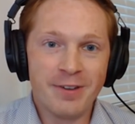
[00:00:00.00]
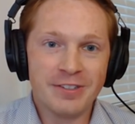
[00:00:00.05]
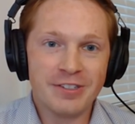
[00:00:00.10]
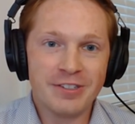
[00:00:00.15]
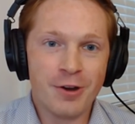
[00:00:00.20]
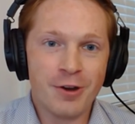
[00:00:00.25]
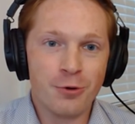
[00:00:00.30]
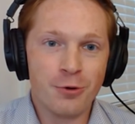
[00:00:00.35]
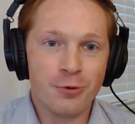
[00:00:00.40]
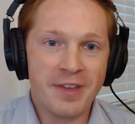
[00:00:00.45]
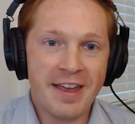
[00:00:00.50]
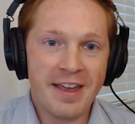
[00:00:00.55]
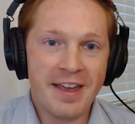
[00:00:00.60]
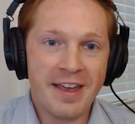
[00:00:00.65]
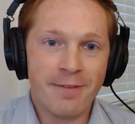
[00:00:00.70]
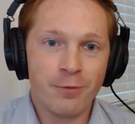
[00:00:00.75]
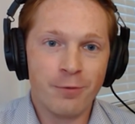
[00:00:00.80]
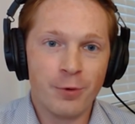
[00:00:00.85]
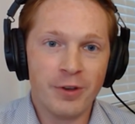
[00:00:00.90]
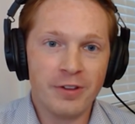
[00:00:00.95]
And so they
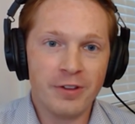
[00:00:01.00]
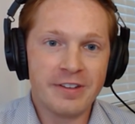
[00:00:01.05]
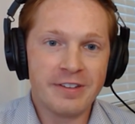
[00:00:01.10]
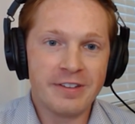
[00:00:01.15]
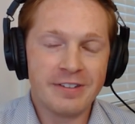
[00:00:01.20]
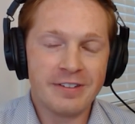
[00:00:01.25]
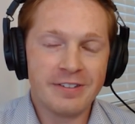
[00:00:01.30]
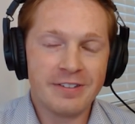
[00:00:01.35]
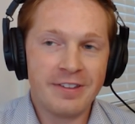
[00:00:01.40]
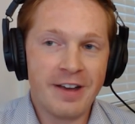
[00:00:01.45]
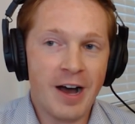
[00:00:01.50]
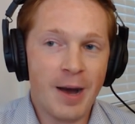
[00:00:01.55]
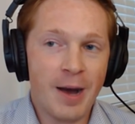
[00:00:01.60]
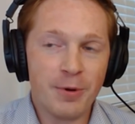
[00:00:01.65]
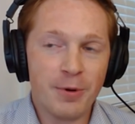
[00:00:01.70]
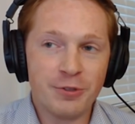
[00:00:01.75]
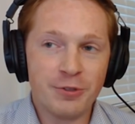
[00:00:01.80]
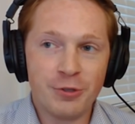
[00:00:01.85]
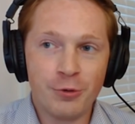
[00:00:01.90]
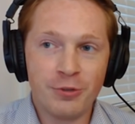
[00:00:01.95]
have really, the
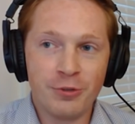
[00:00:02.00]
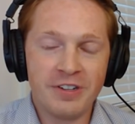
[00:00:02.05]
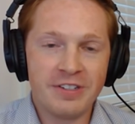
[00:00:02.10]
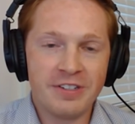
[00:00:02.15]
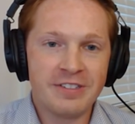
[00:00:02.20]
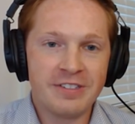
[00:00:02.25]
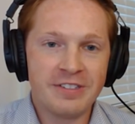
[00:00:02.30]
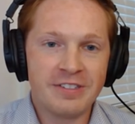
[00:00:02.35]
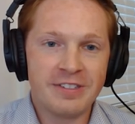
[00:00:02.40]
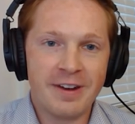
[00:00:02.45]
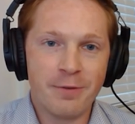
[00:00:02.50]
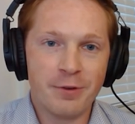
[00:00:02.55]
opportunities